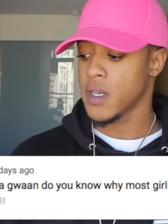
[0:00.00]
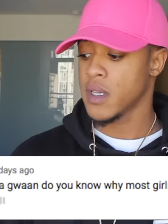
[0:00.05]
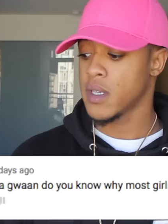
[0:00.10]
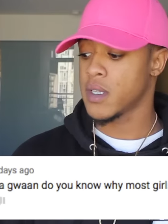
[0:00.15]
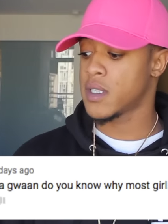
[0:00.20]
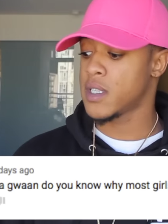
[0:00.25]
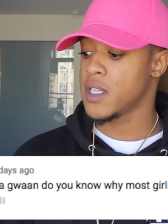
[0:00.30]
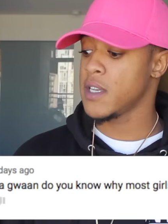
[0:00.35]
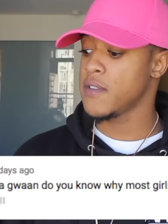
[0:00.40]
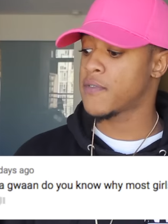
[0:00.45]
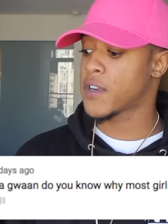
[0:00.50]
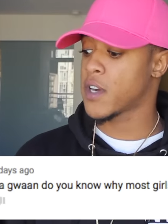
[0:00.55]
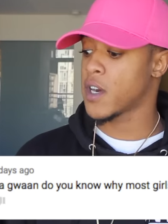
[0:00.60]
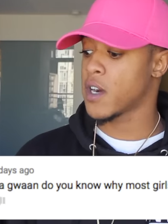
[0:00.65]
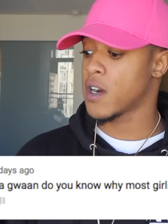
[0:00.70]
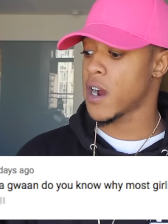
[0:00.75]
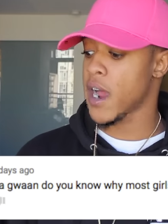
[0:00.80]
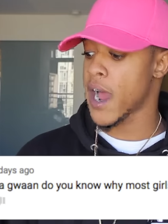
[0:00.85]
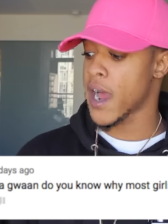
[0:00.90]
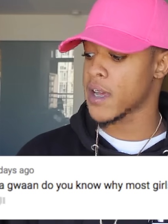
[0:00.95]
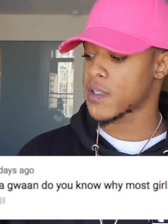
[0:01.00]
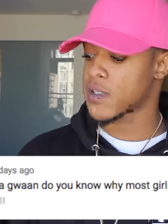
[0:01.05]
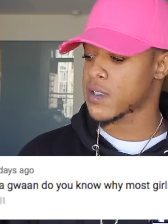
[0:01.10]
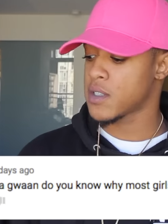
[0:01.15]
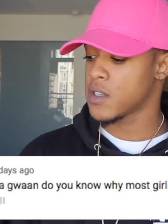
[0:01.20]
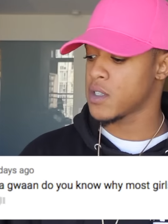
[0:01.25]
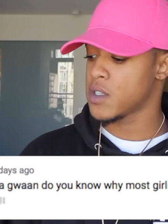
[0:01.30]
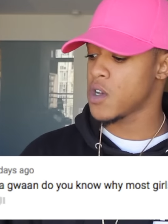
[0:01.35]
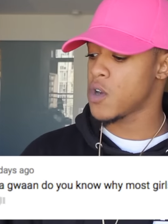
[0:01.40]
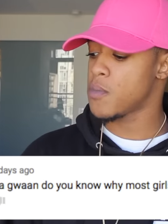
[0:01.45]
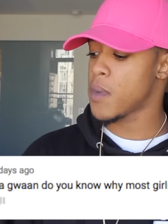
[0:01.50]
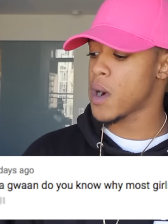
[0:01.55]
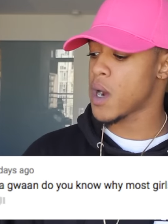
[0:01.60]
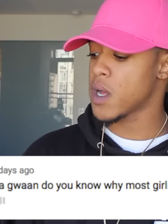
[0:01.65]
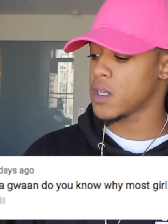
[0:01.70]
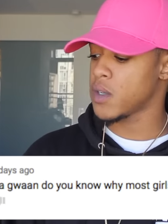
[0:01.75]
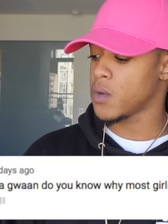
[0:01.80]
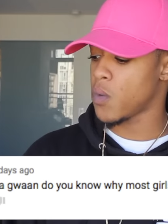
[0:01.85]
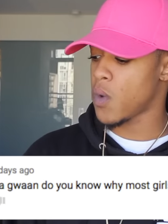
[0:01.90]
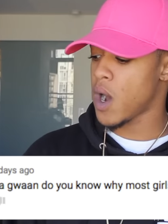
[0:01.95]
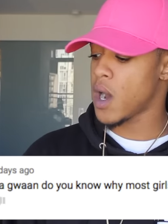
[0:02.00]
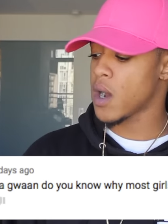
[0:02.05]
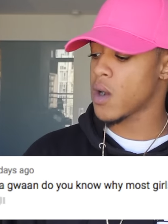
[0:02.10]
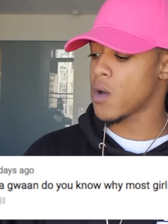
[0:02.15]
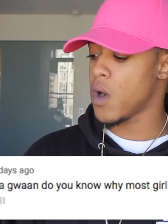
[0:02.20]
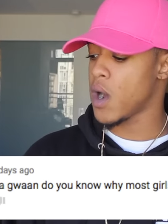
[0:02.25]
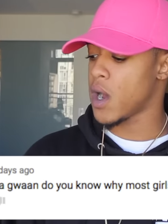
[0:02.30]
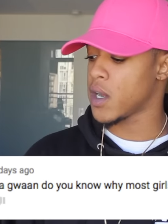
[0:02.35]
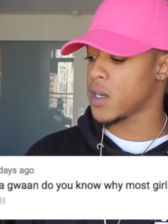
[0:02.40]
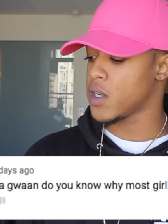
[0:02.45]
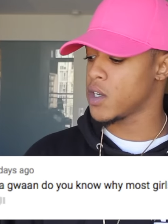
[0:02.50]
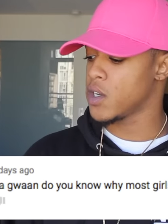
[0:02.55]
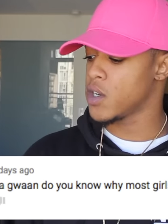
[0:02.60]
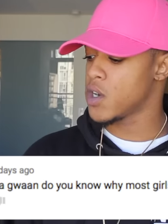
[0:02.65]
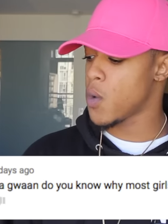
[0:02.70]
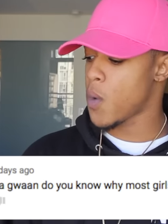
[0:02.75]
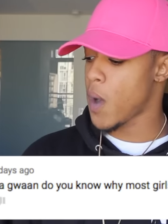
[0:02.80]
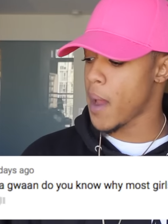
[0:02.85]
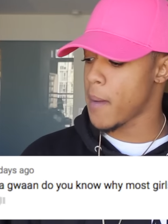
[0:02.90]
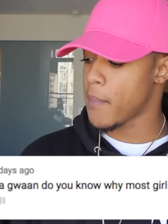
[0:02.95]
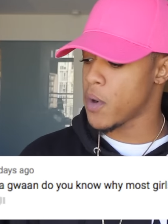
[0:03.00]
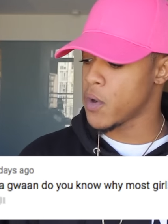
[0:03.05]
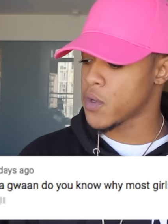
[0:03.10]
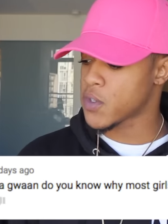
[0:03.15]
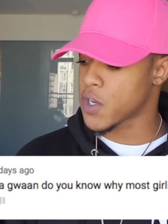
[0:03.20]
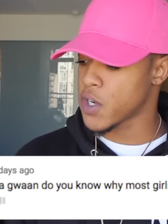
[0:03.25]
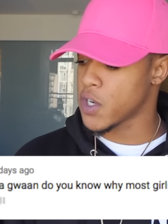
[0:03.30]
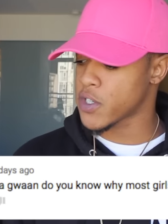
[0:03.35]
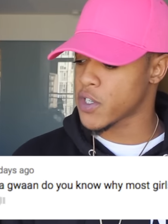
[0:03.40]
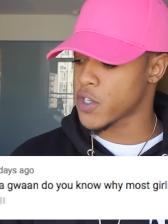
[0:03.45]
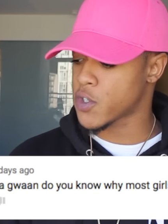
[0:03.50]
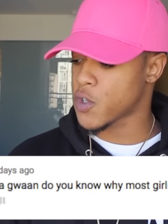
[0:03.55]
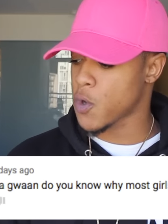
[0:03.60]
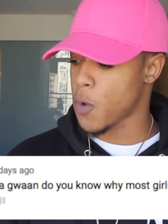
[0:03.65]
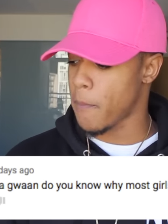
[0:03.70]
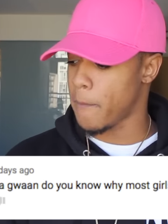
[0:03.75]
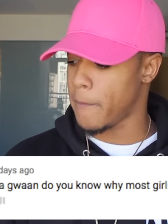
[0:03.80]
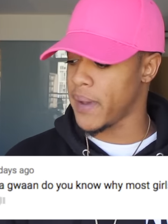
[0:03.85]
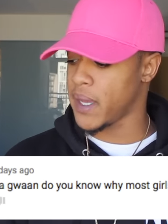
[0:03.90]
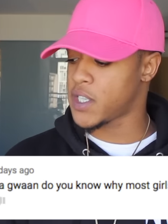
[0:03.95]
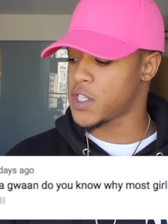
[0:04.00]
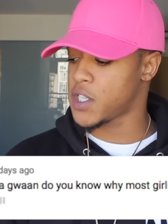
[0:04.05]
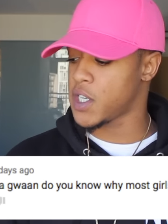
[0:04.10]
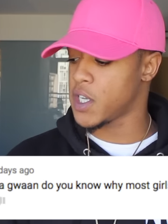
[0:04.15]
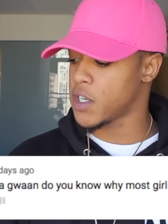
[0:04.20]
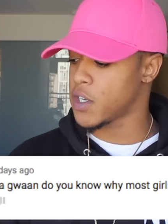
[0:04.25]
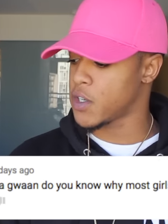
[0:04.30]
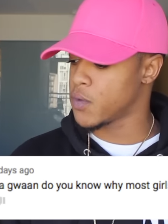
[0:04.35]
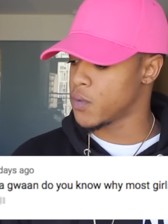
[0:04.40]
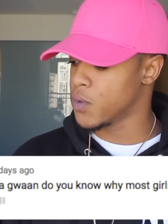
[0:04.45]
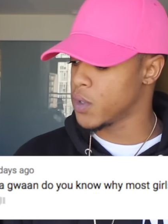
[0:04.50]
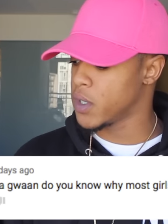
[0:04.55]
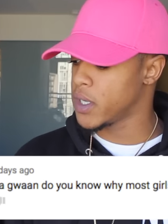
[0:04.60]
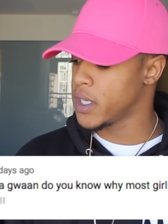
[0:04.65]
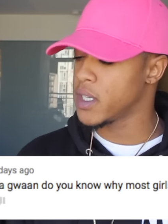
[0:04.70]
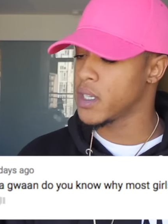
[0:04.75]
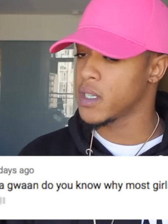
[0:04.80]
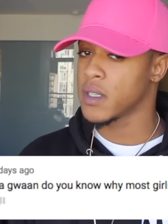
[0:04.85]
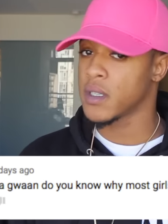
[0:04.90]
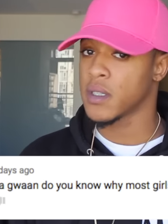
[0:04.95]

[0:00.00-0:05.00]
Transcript: Steve Kerr asks, yo Marlon, Wagwan, do you know why most girls are so bitchy and unruly?